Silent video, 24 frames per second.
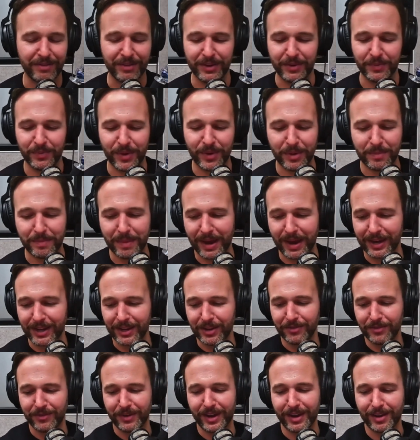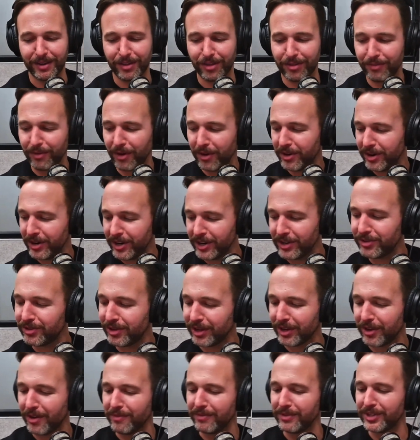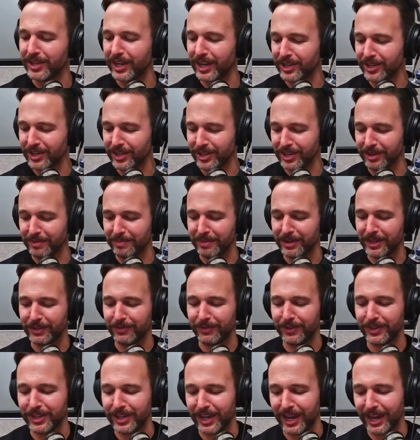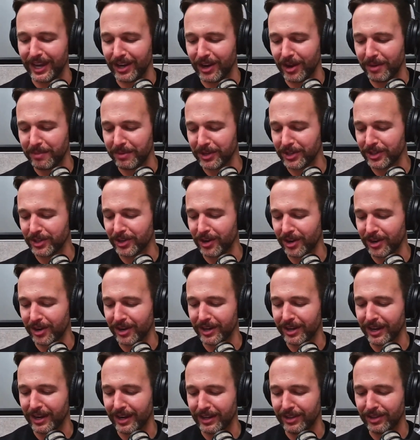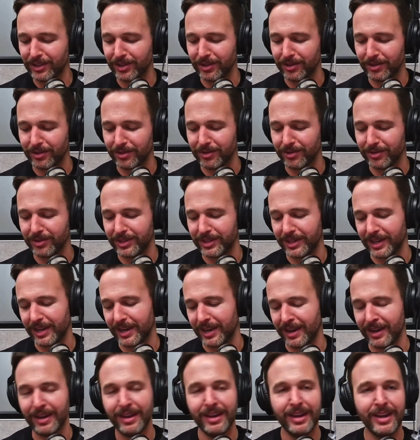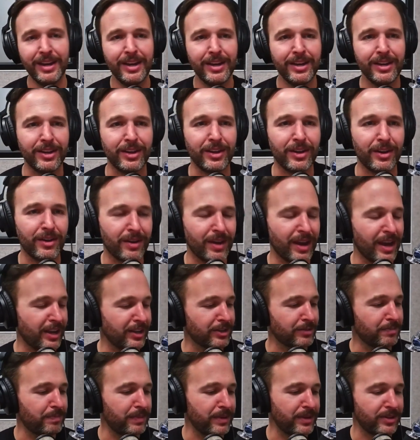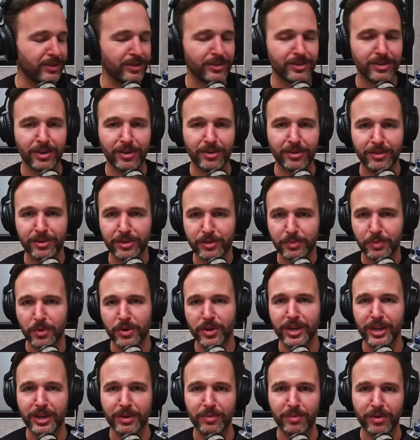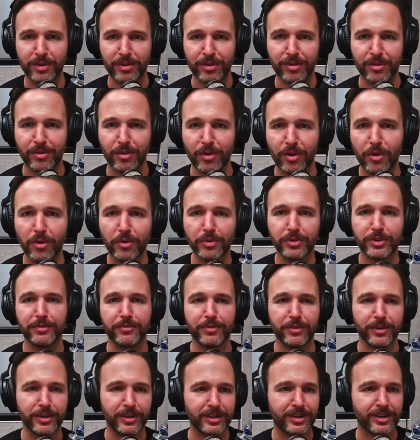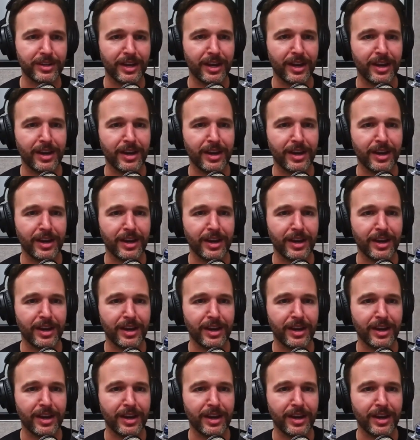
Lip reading: it. Well, Marty, you've thrown an interesting conversation into the mix for today, and I'm excited to get into because, as business owners working with all different